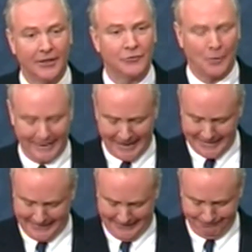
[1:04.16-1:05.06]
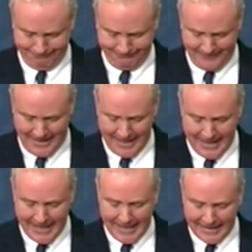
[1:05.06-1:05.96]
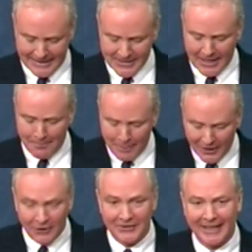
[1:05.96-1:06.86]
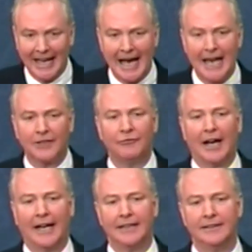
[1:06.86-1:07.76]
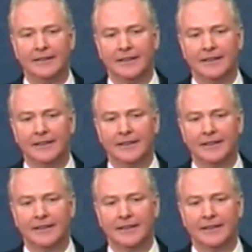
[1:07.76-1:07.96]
of 2018. It is a bill to codify